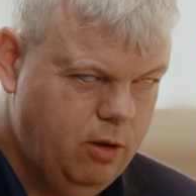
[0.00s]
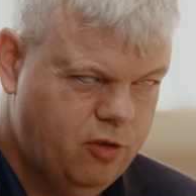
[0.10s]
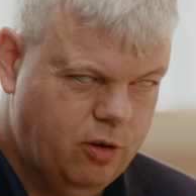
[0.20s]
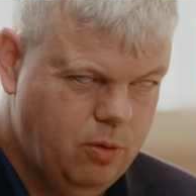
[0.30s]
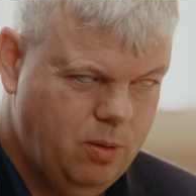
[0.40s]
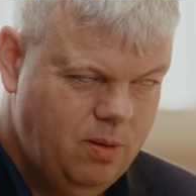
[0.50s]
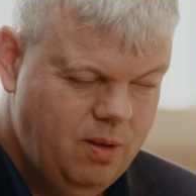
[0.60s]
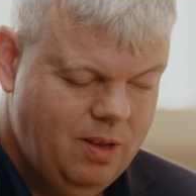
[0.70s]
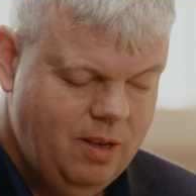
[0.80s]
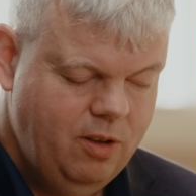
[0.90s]
logical.
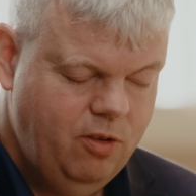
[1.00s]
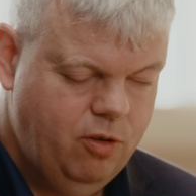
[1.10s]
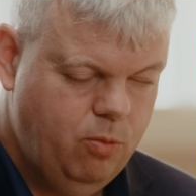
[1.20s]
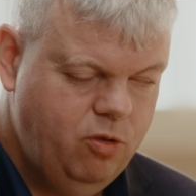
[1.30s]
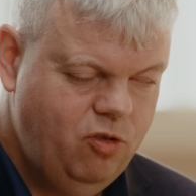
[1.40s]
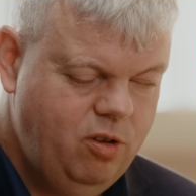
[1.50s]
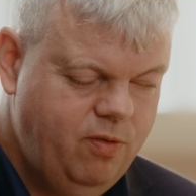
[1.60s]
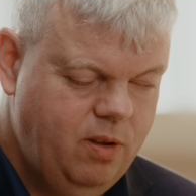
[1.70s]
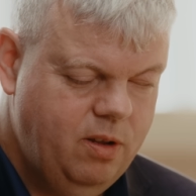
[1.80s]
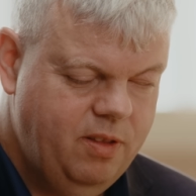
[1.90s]
So once
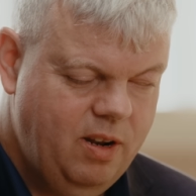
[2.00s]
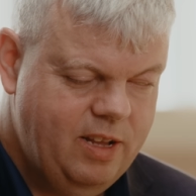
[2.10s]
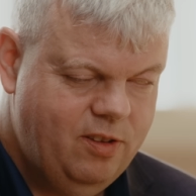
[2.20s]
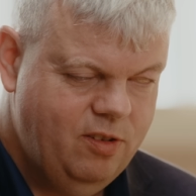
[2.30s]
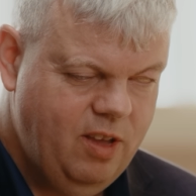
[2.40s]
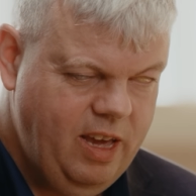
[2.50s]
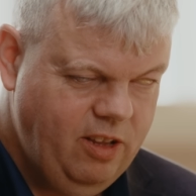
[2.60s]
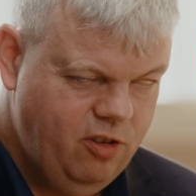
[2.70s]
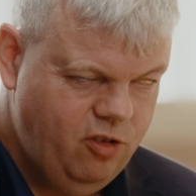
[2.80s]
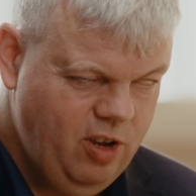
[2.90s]
you've learned the letters
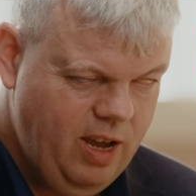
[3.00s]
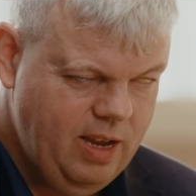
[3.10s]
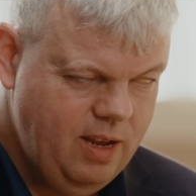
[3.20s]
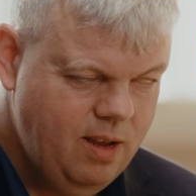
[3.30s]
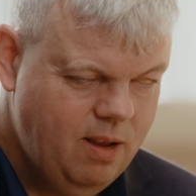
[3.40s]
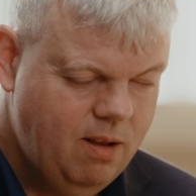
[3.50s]
A to J,